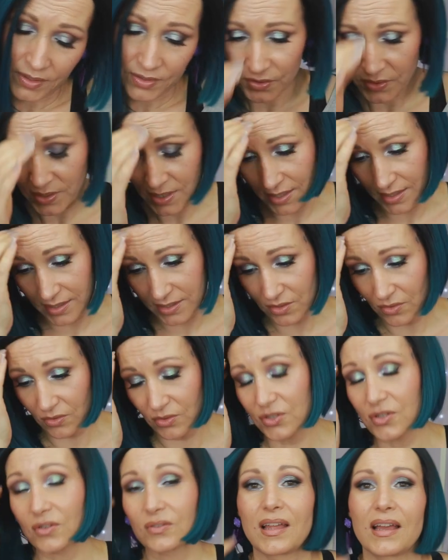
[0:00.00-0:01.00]
So yeah, it's
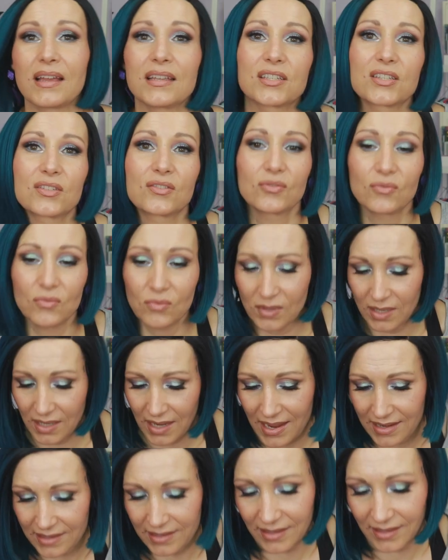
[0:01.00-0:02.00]
also nice to
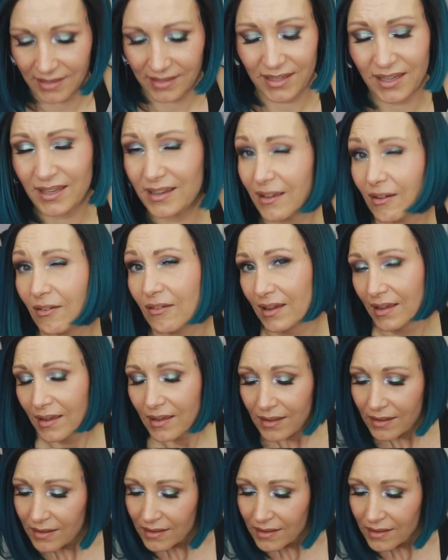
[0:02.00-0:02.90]
kind of, you know,